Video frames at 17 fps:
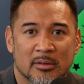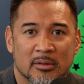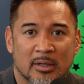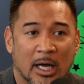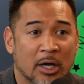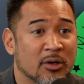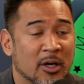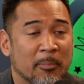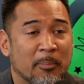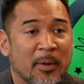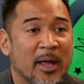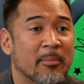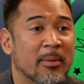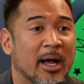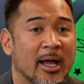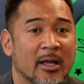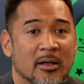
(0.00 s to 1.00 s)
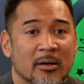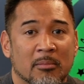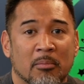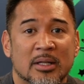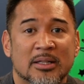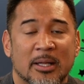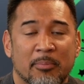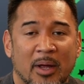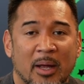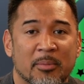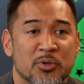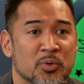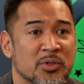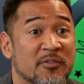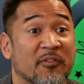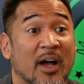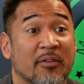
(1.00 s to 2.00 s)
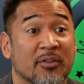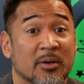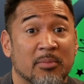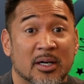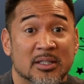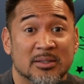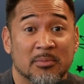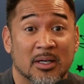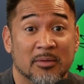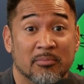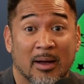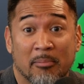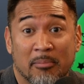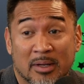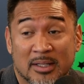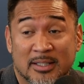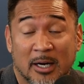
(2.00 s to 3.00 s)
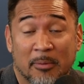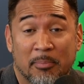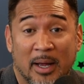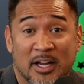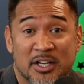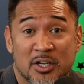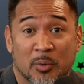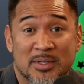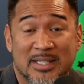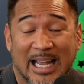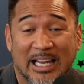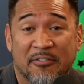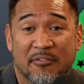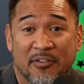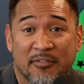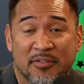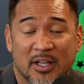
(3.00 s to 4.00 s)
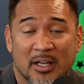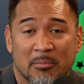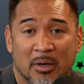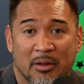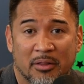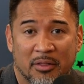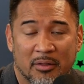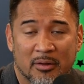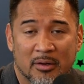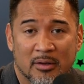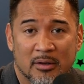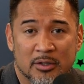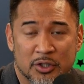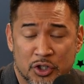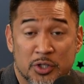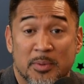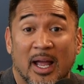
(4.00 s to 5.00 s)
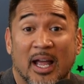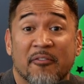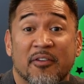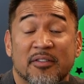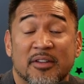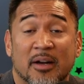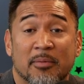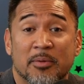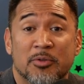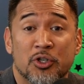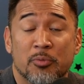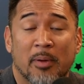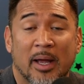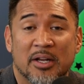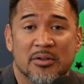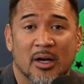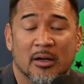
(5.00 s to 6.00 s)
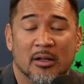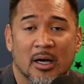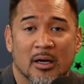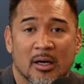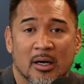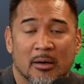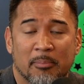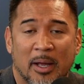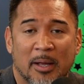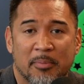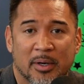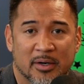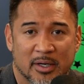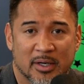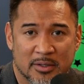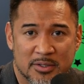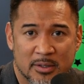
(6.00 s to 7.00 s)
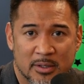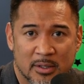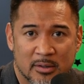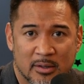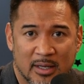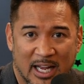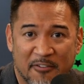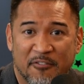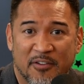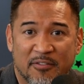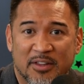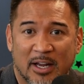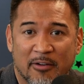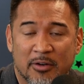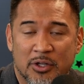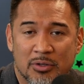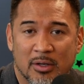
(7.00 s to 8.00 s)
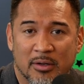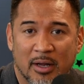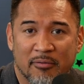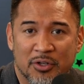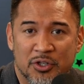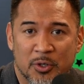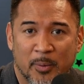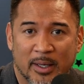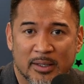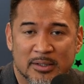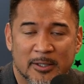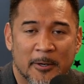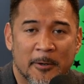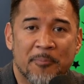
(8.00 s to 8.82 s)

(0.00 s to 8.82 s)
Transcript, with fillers: I couldn't pay my monthly payments was 500 bucks a month. My military paycheck was 850 a month. Excuse me, 850 every two pay, uh, uh, uh pay periods. 850 every every two weeks.